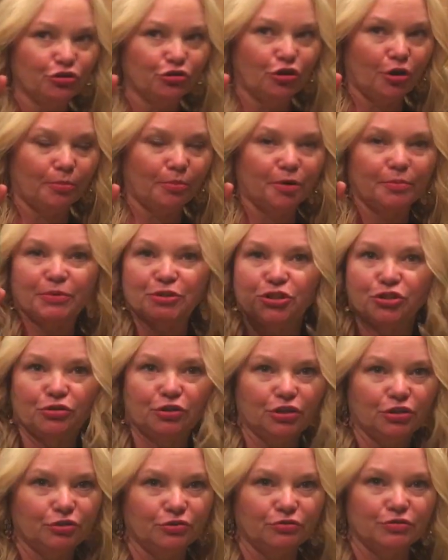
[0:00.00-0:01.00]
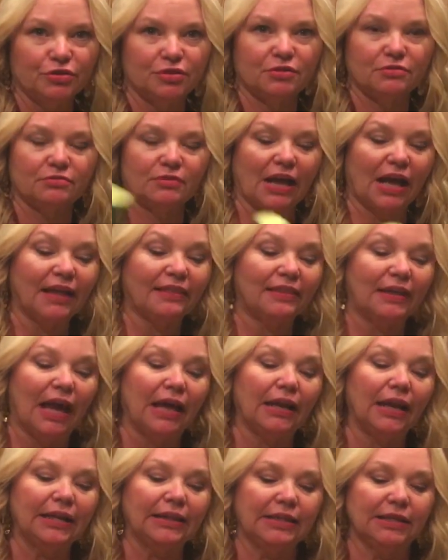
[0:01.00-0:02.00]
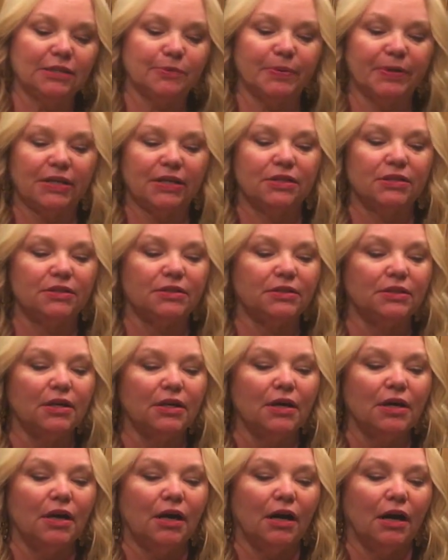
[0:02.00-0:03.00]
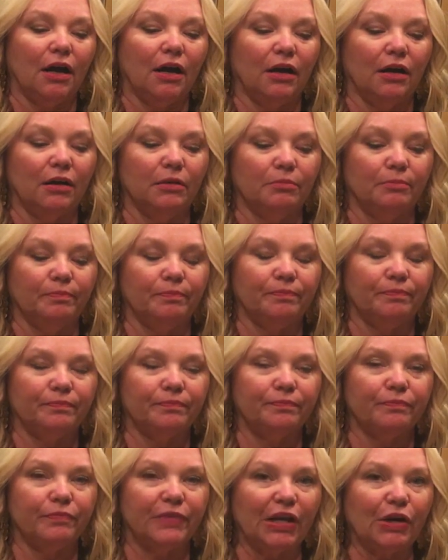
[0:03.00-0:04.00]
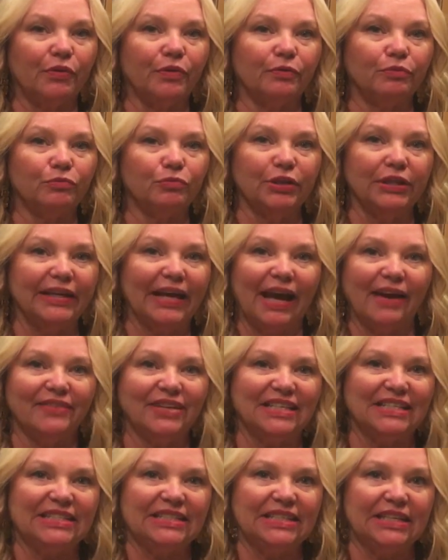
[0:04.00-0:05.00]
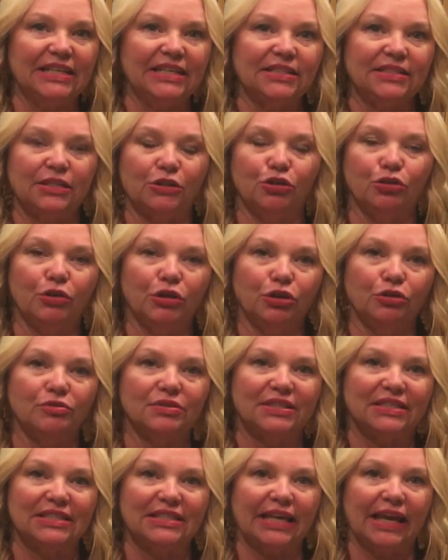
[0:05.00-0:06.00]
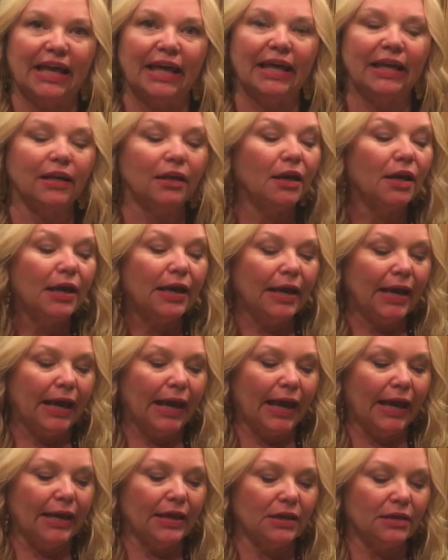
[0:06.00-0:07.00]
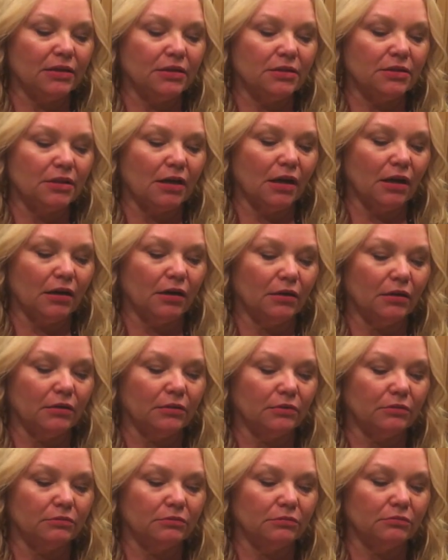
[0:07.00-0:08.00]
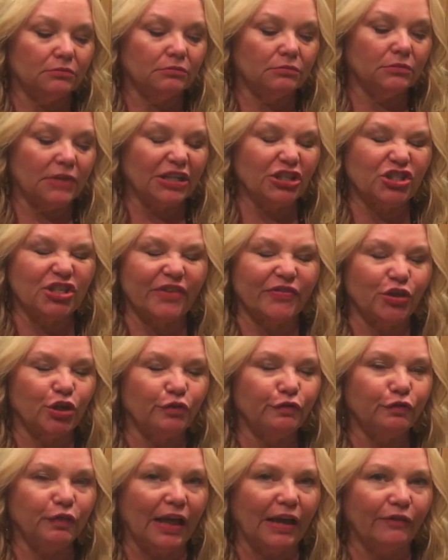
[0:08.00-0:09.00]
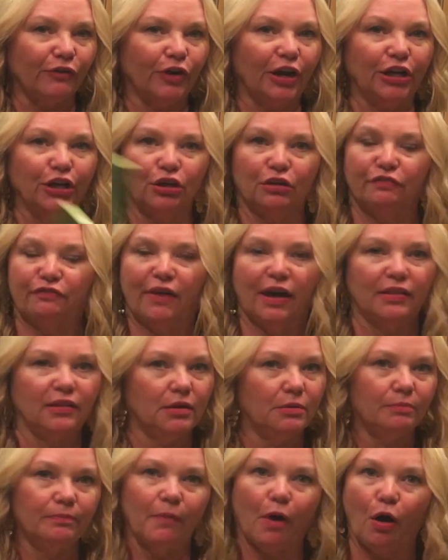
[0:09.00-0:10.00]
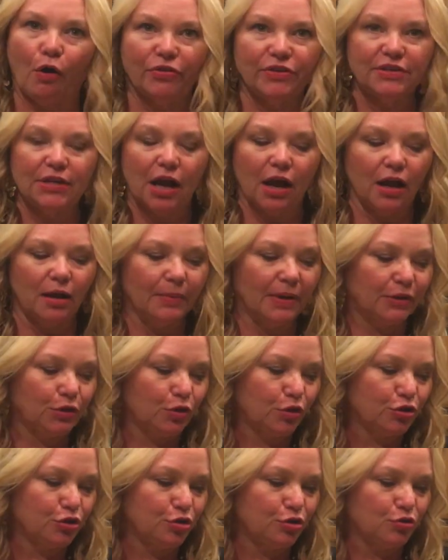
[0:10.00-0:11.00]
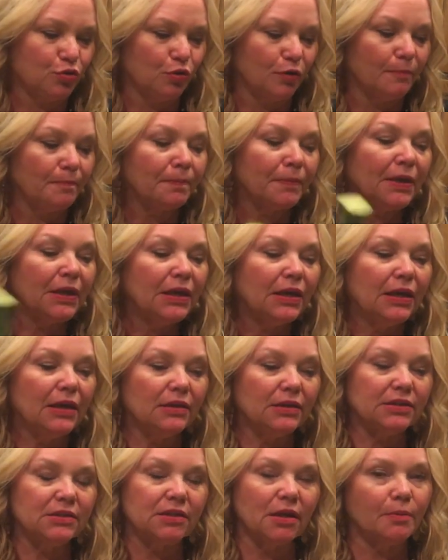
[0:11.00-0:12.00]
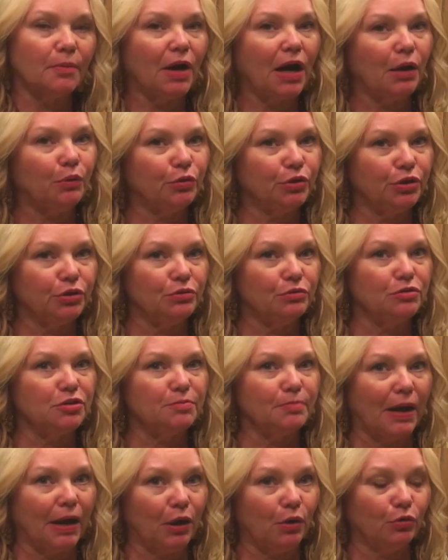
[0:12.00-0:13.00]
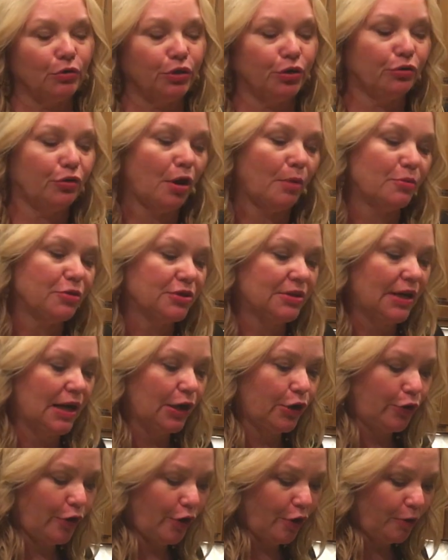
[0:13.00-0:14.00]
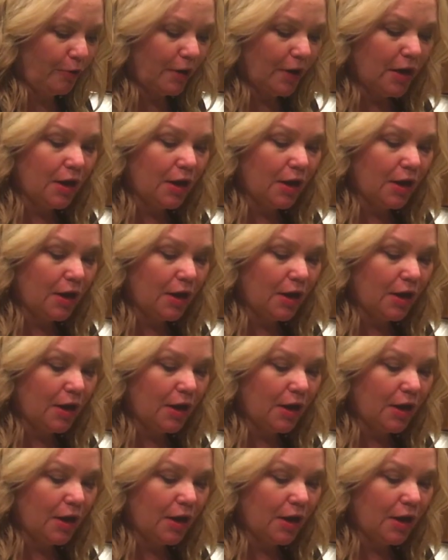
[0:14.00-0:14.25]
cucumber, but you can use, I like these because they don't really have any seeds and you can use the skin, and they just have a good flavor, and you can find them all the time at the grocery store. In the summer, I will use my own cucumbers that I grow.